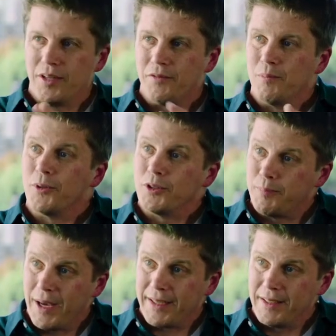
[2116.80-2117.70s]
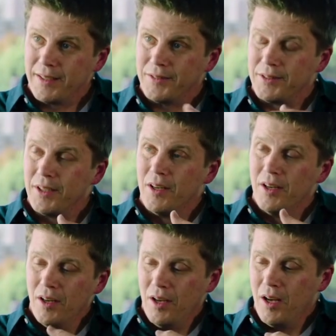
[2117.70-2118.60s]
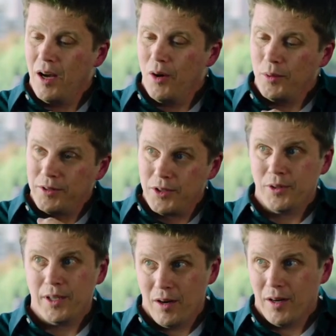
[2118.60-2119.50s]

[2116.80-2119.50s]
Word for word: different perspectives uh, with 2D